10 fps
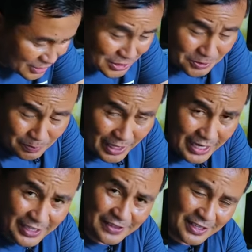can just
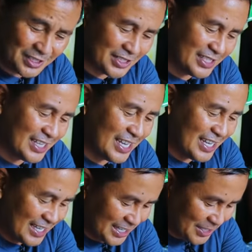buy this
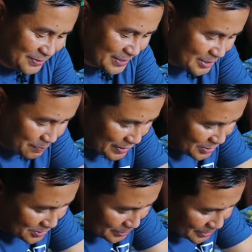here at the
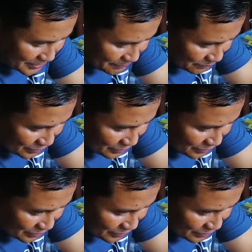pet store.